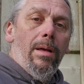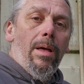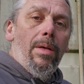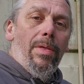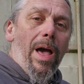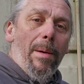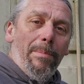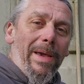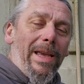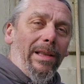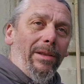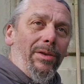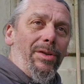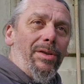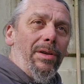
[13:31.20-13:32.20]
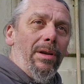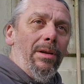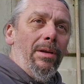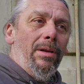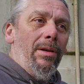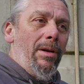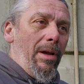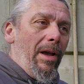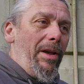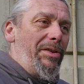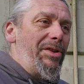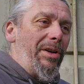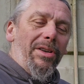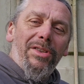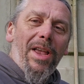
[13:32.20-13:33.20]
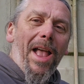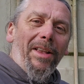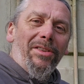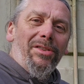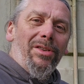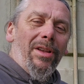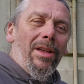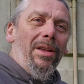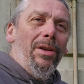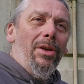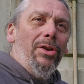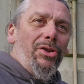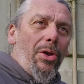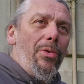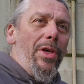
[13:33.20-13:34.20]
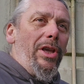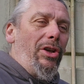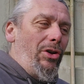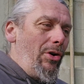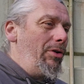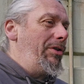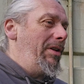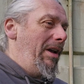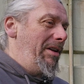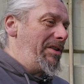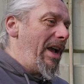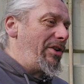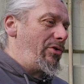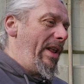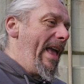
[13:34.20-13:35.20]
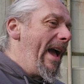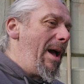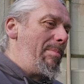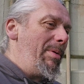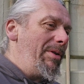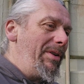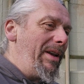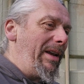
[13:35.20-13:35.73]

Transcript: That means a success. Something good has actually happened